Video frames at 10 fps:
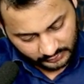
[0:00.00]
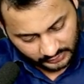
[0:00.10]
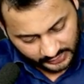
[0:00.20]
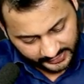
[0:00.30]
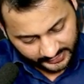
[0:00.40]

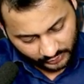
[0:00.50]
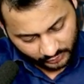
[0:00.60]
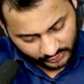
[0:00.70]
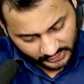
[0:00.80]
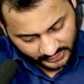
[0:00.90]
the rate
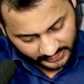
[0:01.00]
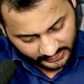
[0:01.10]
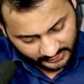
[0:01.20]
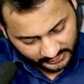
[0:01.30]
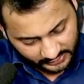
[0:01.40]
goes
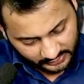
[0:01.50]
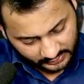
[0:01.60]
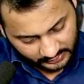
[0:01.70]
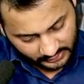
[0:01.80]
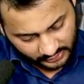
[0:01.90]

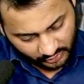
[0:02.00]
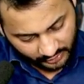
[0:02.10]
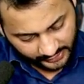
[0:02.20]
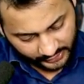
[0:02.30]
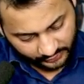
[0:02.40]

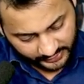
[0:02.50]
according to your